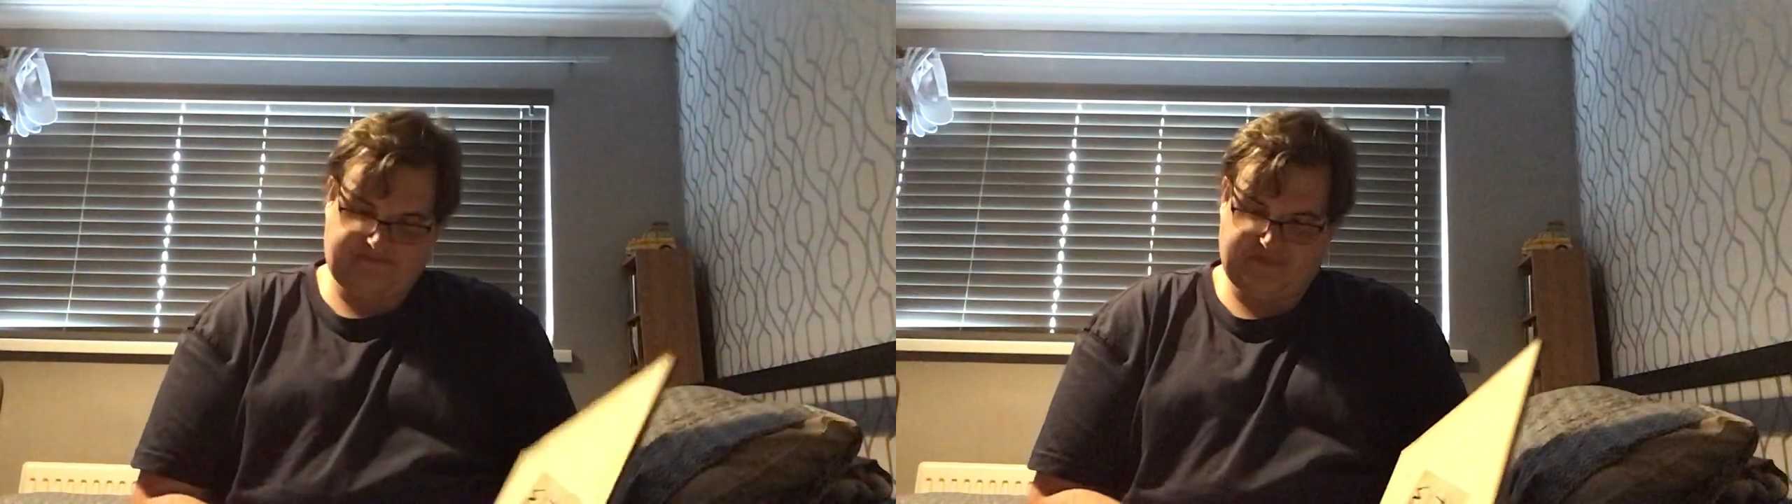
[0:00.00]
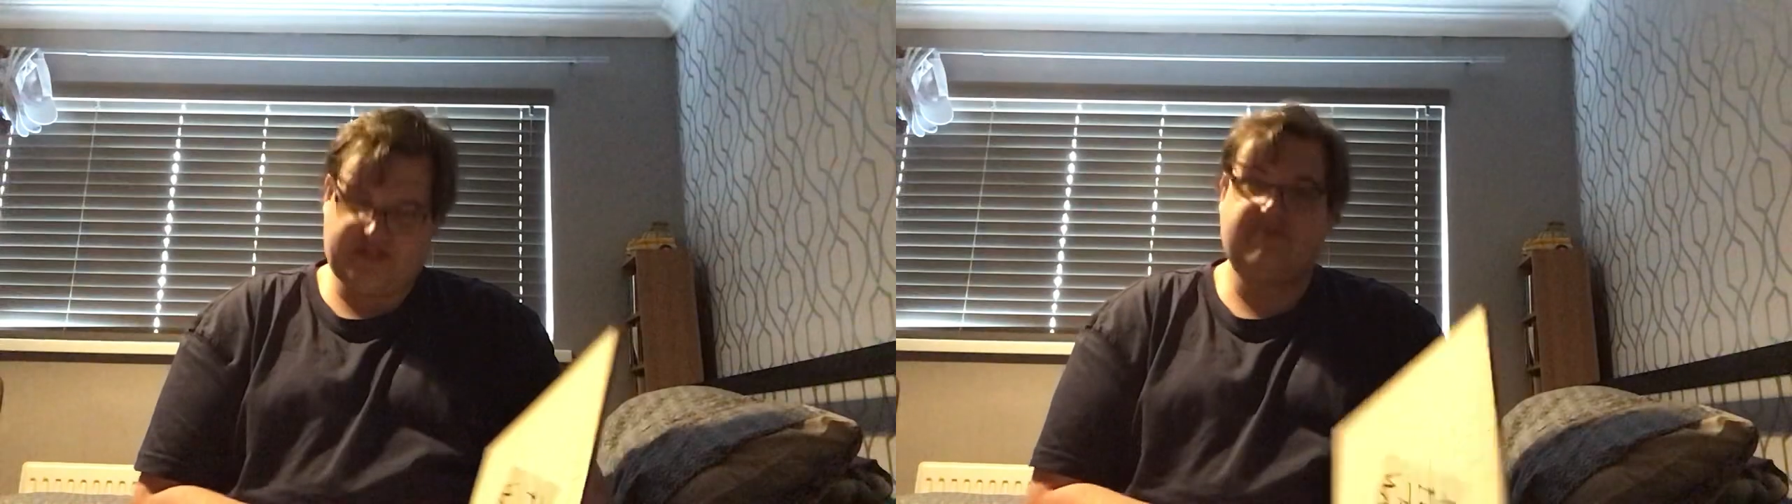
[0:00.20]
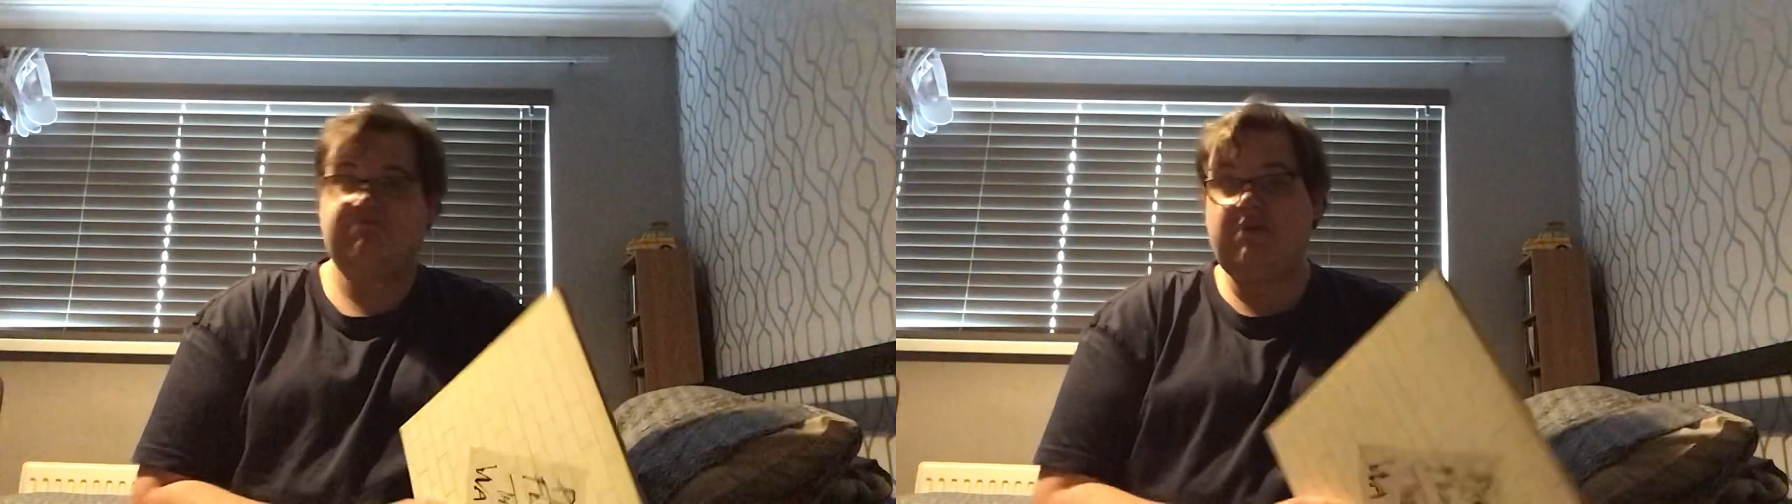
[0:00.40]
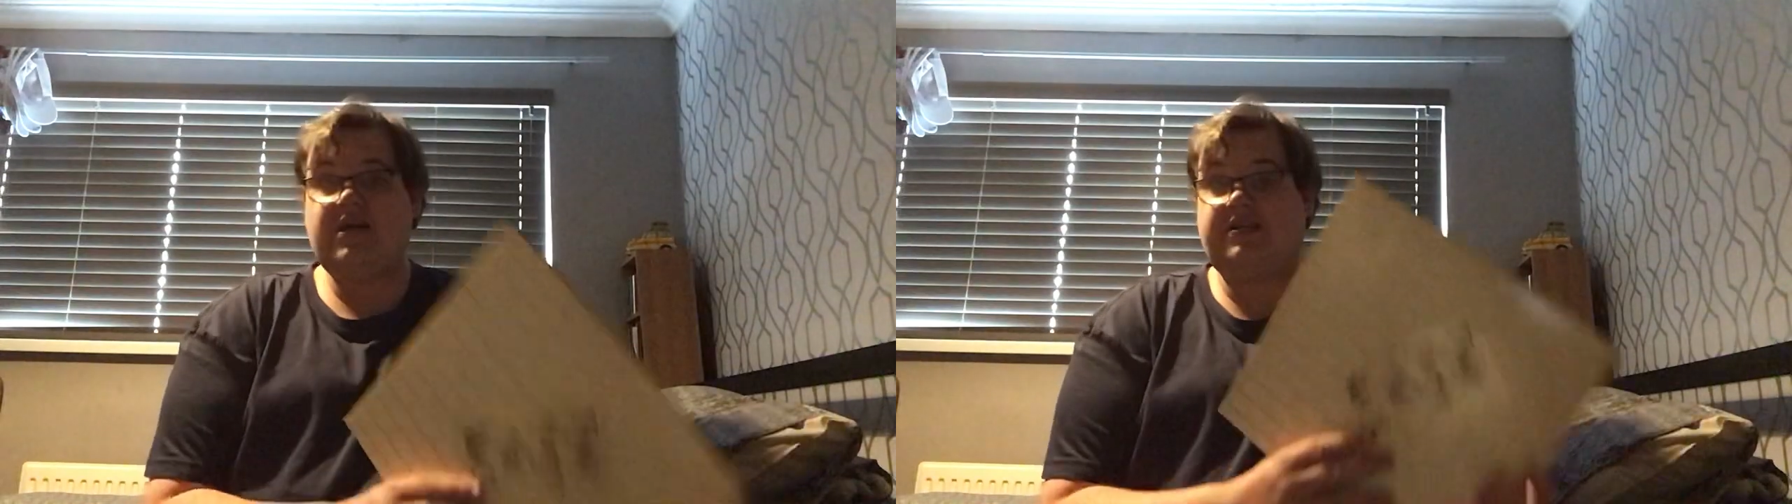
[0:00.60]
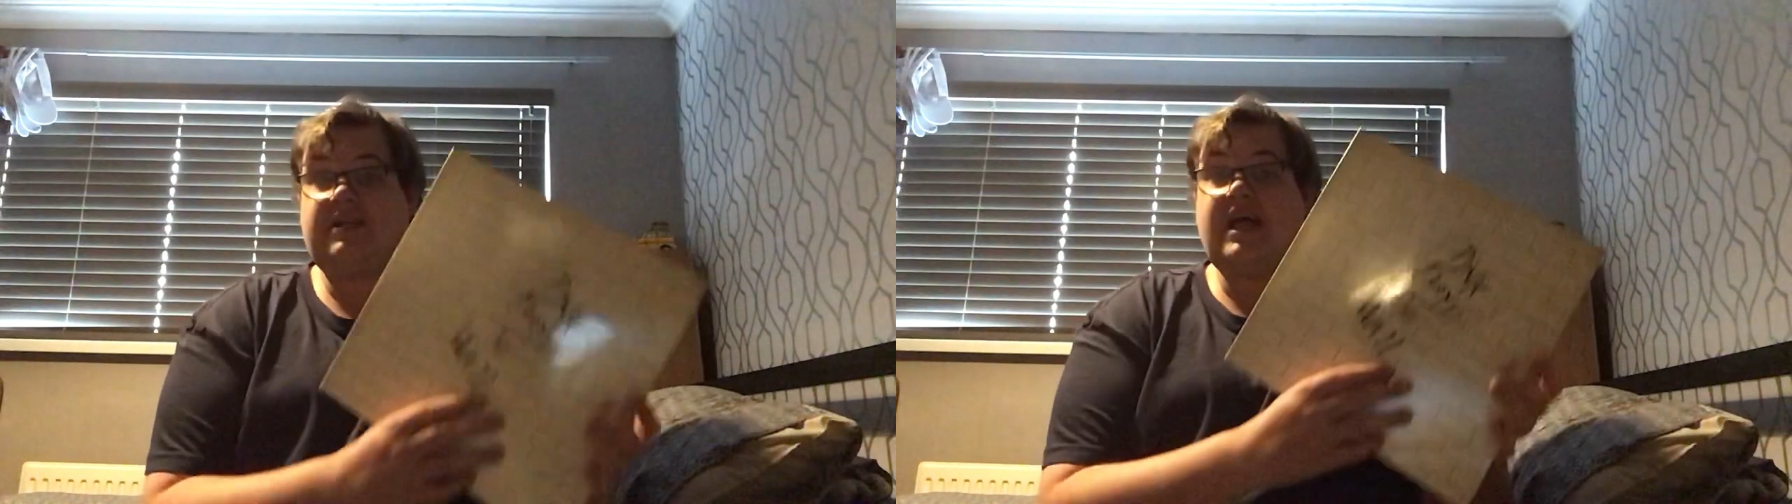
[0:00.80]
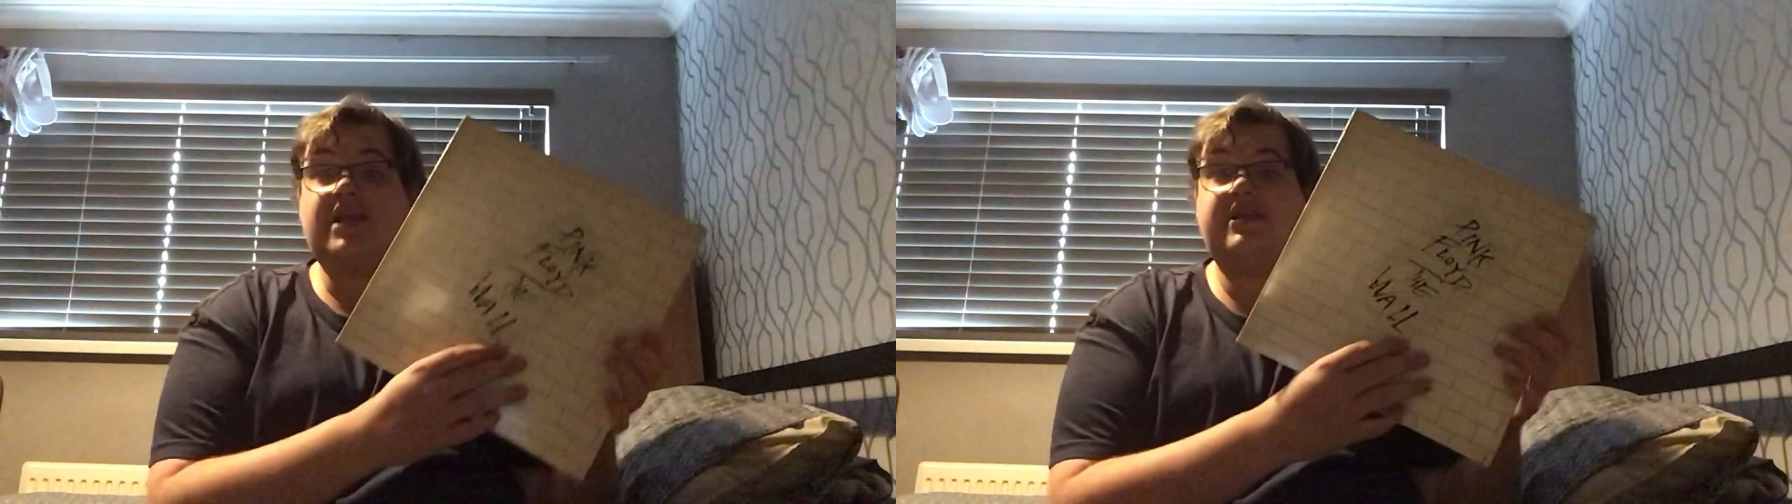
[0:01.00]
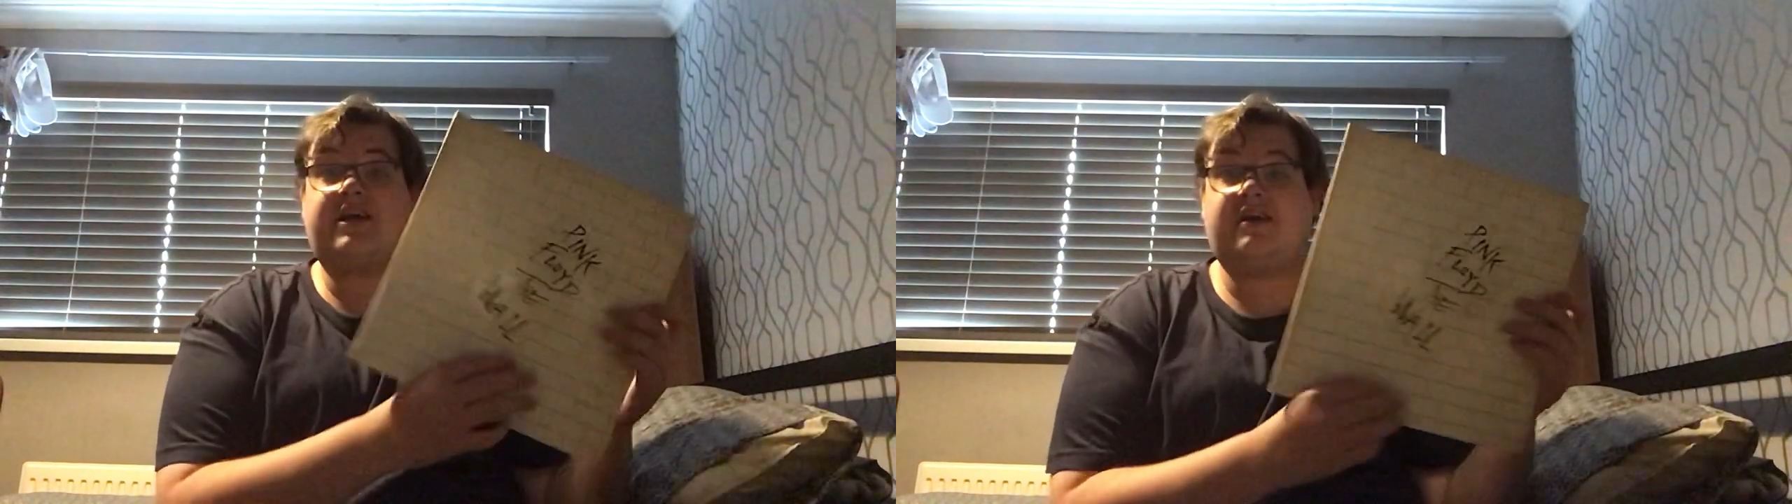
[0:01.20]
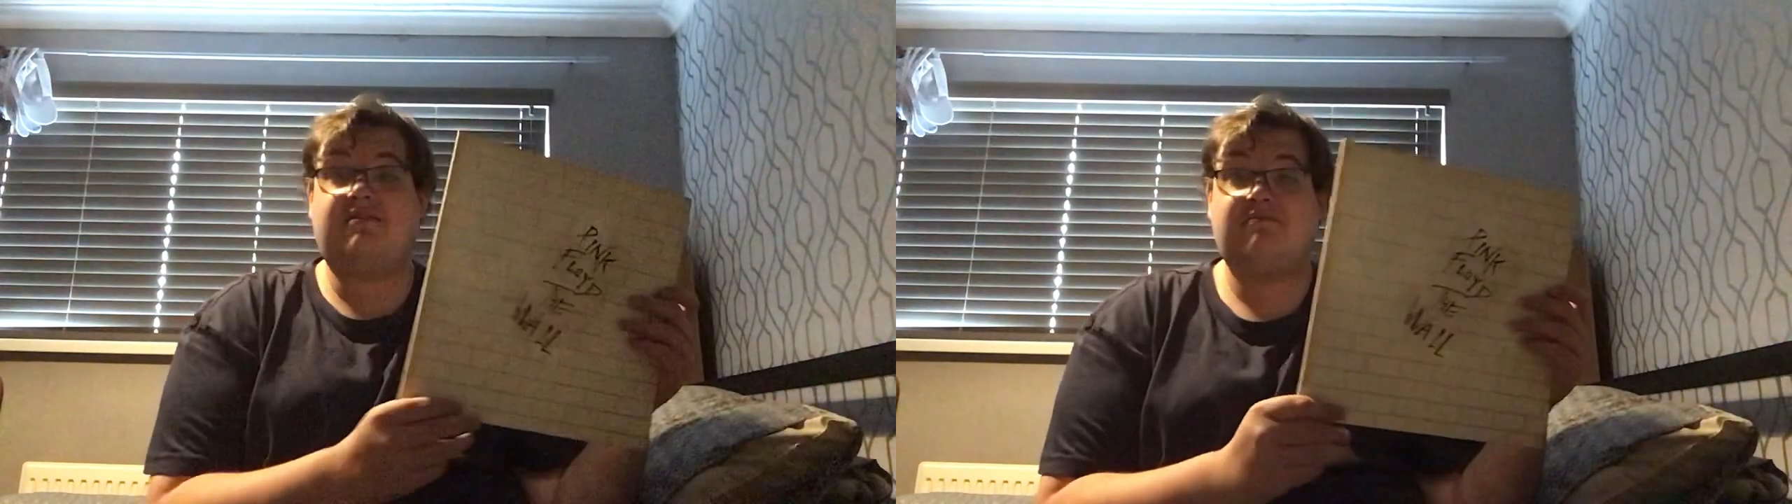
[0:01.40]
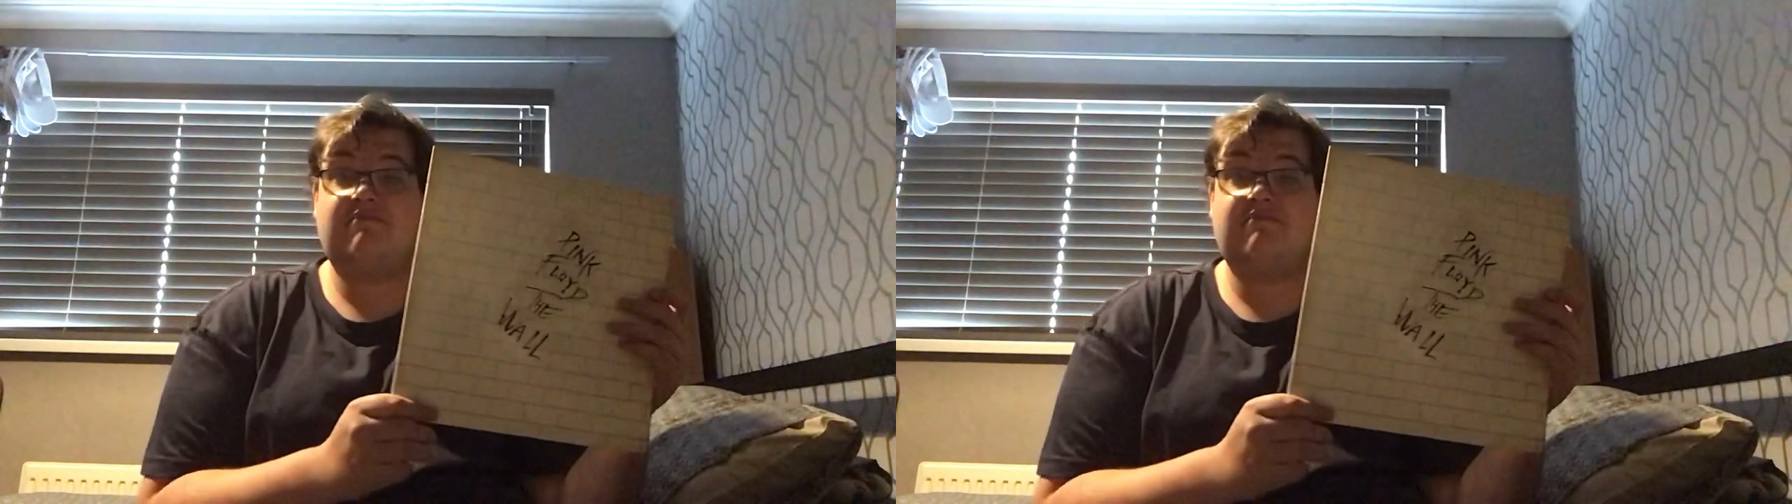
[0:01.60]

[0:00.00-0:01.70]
it's a classic.